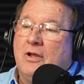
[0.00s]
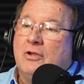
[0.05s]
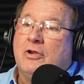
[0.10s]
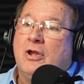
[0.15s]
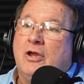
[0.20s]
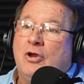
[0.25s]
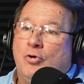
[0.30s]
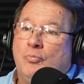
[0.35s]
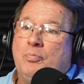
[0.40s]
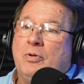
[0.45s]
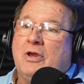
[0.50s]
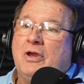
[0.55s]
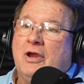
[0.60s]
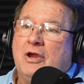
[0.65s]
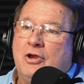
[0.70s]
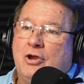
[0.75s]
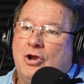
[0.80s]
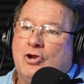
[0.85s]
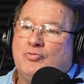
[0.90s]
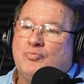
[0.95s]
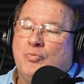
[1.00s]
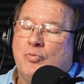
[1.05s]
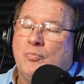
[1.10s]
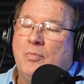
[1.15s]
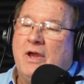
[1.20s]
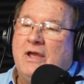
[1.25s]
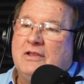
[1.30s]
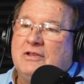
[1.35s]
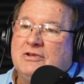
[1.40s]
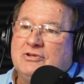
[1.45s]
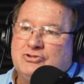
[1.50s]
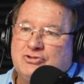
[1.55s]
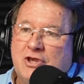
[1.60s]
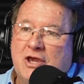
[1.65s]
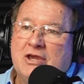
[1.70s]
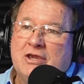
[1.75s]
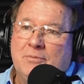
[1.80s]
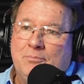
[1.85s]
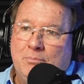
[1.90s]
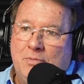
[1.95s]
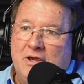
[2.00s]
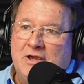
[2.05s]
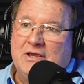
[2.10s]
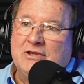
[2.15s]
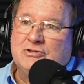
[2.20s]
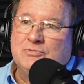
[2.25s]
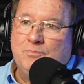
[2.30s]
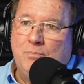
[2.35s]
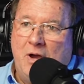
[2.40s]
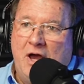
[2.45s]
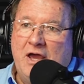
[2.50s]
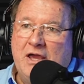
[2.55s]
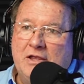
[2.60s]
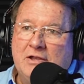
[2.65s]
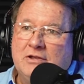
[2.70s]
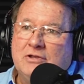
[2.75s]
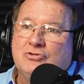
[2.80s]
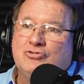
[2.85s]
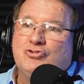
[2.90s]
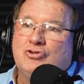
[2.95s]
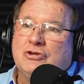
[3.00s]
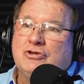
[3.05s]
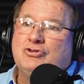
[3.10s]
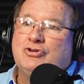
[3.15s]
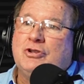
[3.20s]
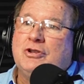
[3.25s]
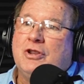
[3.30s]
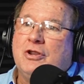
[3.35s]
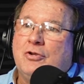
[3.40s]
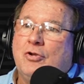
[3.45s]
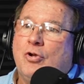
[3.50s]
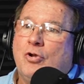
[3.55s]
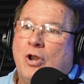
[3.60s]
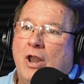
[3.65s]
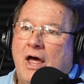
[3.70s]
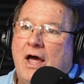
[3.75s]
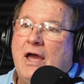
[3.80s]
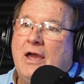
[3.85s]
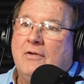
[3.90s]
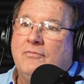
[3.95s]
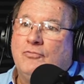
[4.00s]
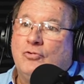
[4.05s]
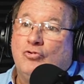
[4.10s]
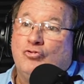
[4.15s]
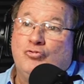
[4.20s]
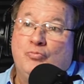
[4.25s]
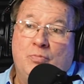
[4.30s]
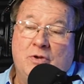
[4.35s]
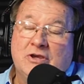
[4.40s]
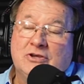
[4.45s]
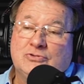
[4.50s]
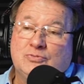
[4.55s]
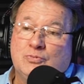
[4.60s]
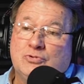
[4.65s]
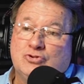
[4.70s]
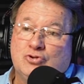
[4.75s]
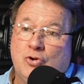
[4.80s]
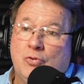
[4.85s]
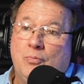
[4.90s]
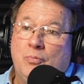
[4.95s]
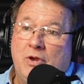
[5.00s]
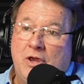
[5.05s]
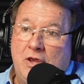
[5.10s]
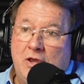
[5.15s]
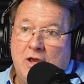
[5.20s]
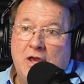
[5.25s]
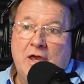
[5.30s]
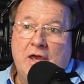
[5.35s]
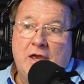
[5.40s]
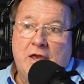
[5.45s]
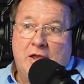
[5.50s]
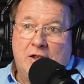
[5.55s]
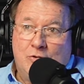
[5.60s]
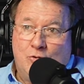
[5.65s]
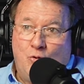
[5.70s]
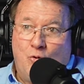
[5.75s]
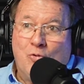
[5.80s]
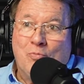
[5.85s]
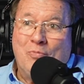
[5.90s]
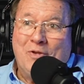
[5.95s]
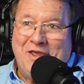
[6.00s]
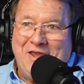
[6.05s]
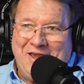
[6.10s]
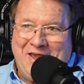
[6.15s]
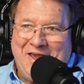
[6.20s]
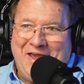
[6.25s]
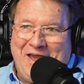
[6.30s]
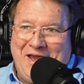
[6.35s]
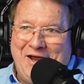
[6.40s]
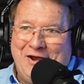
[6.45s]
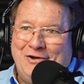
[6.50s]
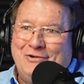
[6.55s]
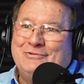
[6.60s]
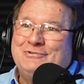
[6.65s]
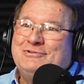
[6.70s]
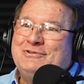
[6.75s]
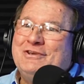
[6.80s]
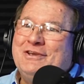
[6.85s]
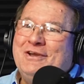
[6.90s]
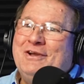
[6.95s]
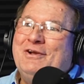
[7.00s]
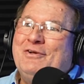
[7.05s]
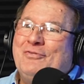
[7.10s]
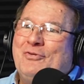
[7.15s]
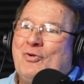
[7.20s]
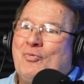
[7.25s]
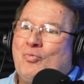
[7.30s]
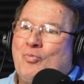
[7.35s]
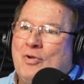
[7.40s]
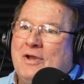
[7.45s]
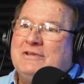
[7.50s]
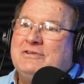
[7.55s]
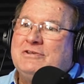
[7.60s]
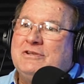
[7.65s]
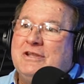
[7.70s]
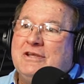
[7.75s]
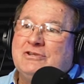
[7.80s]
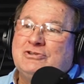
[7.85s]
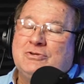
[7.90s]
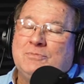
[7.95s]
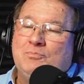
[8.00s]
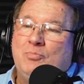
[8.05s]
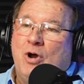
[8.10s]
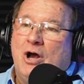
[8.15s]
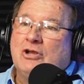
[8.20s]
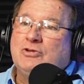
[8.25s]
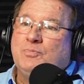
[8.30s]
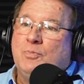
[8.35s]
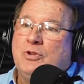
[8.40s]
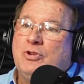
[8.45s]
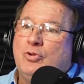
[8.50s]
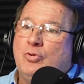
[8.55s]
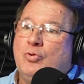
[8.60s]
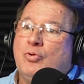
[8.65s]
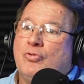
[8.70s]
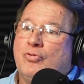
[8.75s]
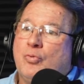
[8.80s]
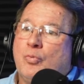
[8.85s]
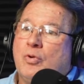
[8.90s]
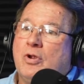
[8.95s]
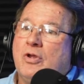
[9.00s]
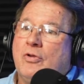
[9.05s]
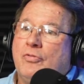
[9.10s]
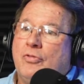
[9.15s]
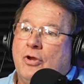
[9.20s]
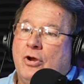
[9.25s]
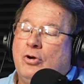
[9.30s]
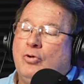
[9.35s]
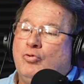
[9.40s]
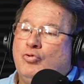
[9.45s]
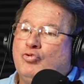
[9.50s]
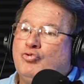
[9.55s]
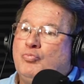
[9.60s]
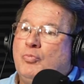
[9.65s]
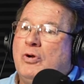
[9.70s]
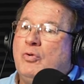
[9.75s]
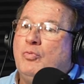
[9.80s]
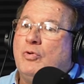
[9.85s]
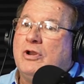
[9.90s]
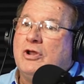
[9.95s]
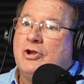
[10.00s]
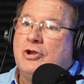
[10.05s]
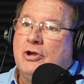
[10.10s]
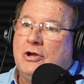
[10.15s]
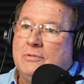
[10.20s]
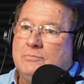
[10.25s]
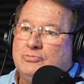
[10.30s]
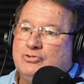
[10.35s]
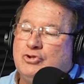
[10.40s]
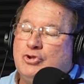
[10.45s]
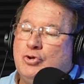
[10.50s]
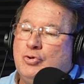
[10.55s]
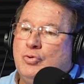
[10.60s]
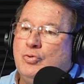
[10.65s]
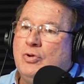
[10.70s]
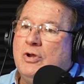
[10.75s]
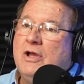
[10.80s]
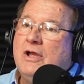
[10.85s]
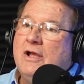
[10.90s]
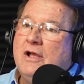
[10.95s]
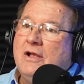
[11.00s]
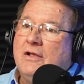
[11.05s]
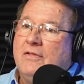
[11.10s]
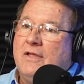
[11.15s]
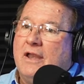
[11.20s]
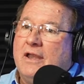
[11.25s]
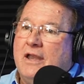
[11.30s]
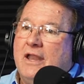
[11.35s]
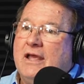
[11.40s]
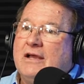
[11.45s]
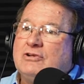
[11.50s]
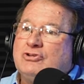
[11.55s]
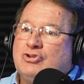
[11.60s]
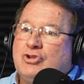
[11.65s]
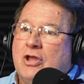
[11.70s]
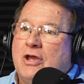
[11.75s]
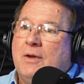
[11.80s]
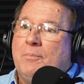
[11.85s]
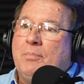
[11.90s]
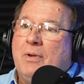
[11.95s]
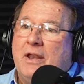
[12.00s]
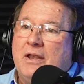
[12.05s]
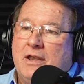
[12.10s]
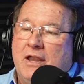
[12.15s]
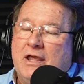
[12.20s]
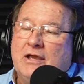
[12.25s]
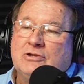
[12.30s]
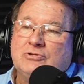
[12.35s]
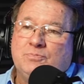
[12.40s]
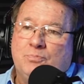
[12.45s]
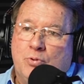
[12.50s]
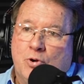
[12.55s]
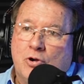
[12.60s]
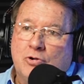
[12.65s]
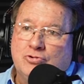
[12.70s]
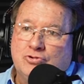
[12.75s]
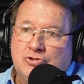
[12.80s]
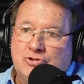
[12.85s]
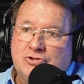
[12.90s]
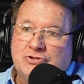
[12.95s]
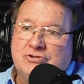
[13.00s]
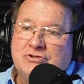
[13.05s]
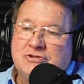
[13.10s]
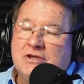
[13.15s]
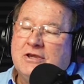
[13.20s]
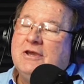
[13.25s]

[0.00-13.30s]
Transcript: helping a customer make the second biggest buying decision in their life, because the biggest one's going to be normally a house, their residence, and possibly 2 or 3 of those. But when it comes to that next step, that next purchase,